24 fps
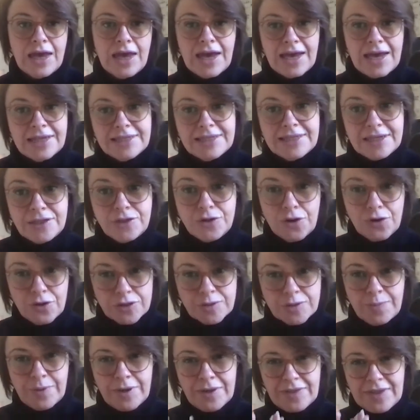As I
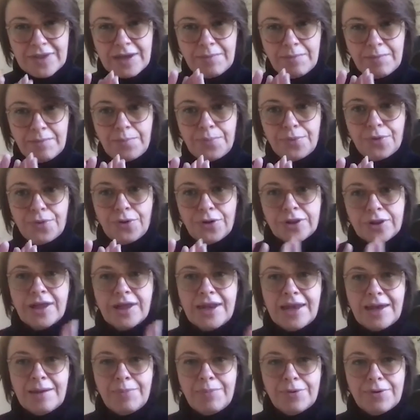talked about that broad
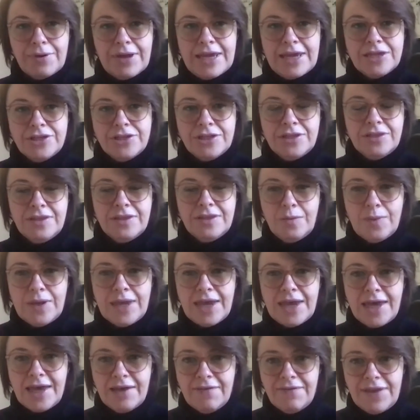collaboration that we
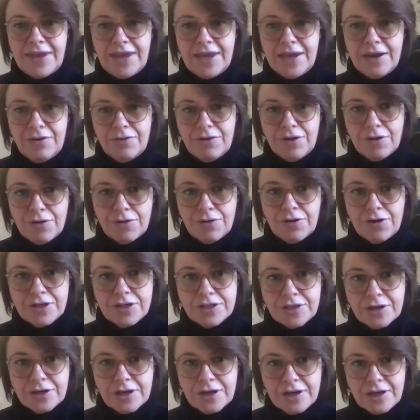have here
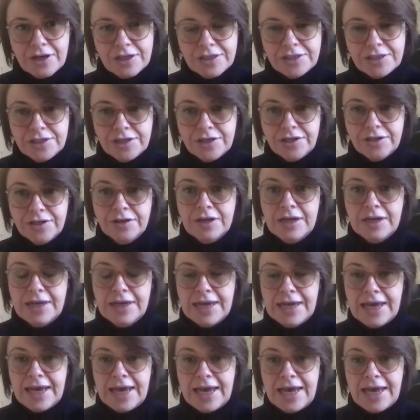across our cluster,
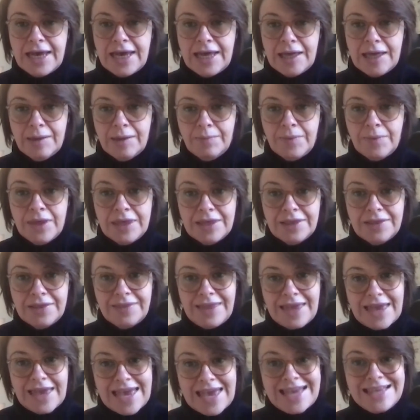
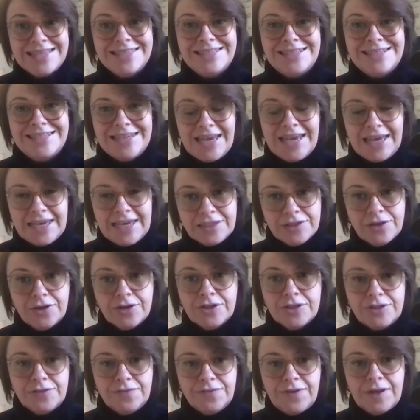SDI,
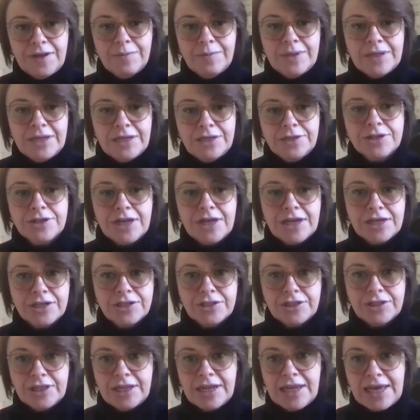Scottish Development
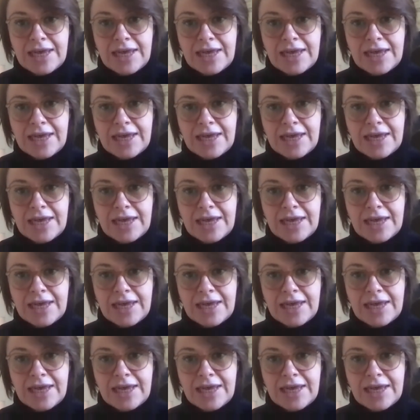International,